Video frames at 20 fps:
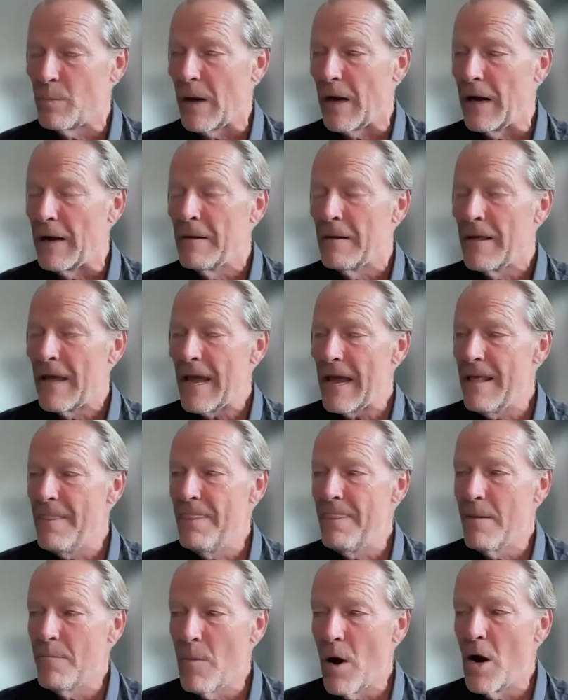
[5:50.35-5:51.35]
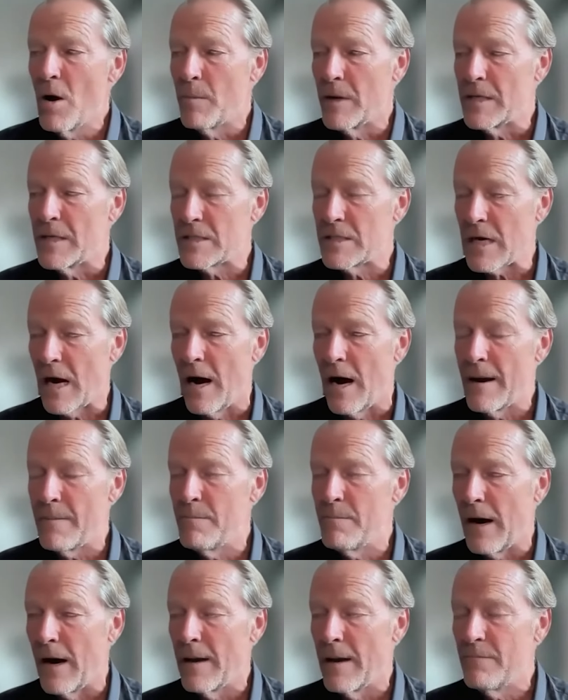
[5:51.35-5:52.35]
But in the moment,
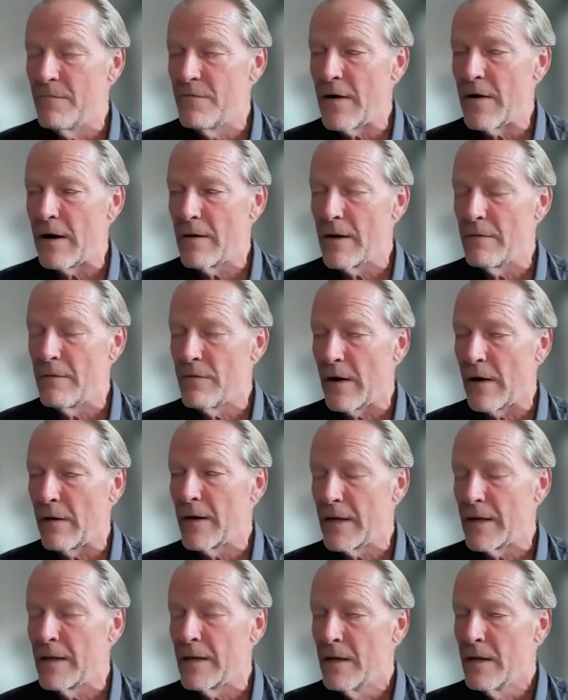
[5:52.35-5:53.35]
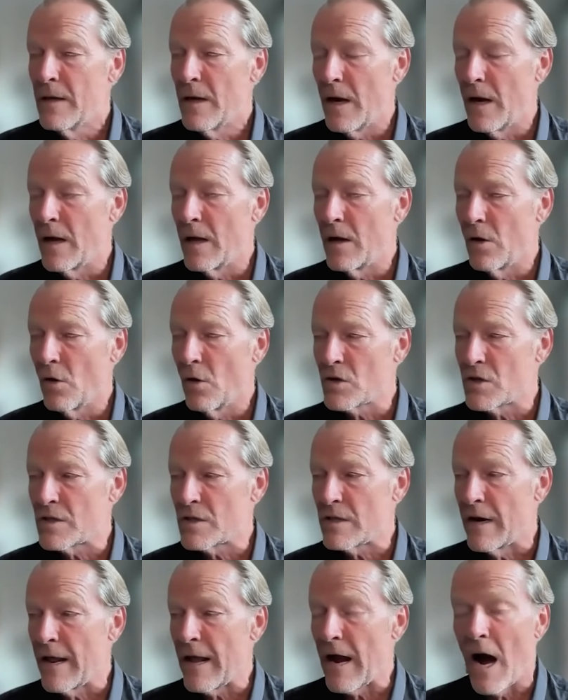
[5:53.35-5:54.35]
I'm I'm very very uh, lost
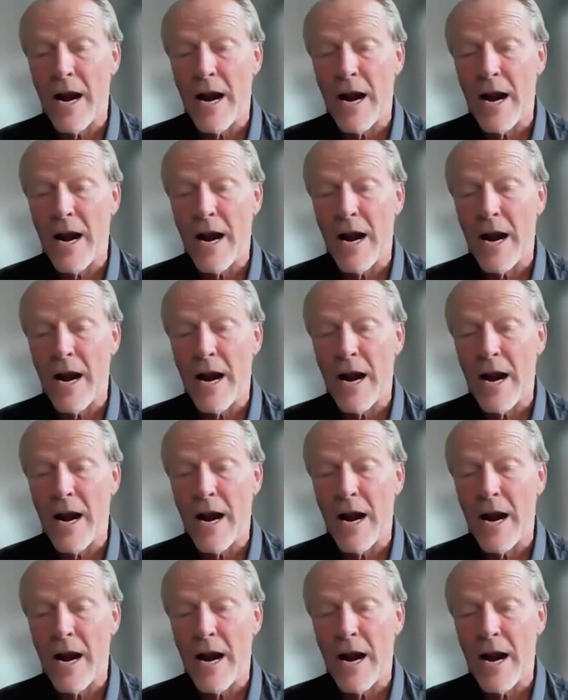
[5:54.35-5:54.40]
in it.